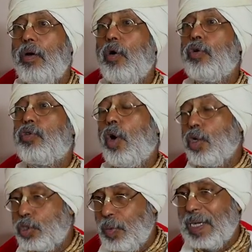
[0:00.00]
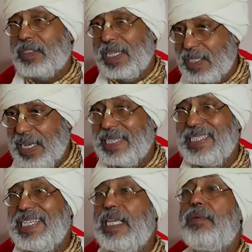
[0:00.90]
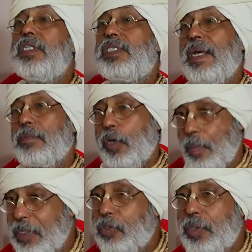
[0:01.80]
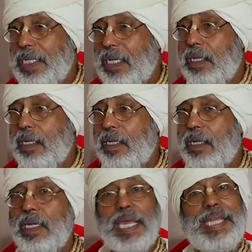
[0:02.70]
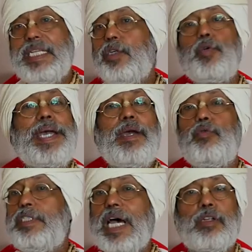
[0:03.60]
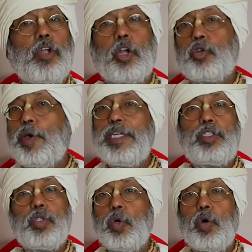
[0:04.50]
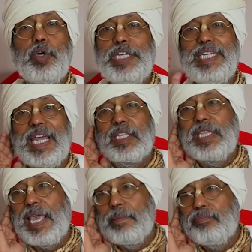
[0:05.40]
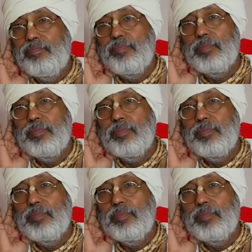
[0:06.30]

Or those who are translating, giving some commentary, anyway, we are not going to hear them.